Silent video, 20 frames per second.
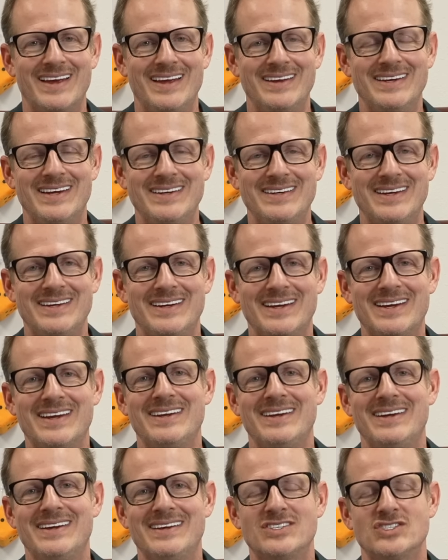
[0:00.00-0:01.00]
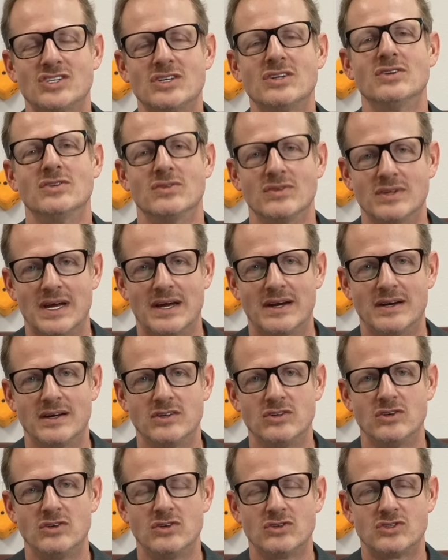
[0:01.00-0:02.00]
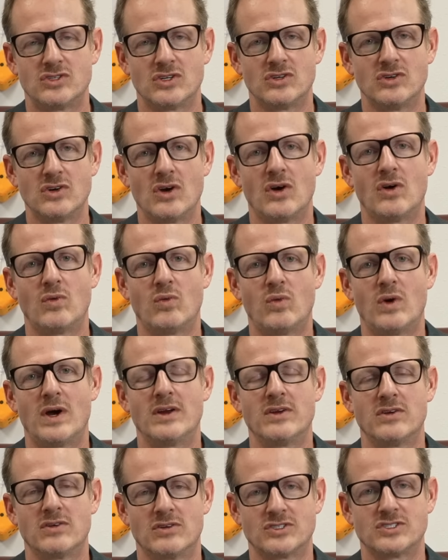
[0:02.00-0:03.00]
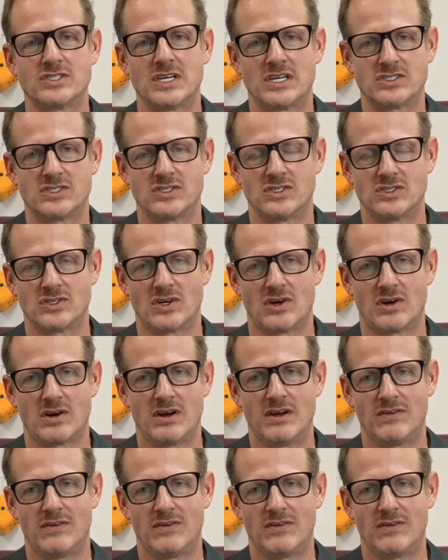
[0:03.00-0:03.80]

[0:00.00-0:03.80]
You shouldn't do that. You should know what your sessions are.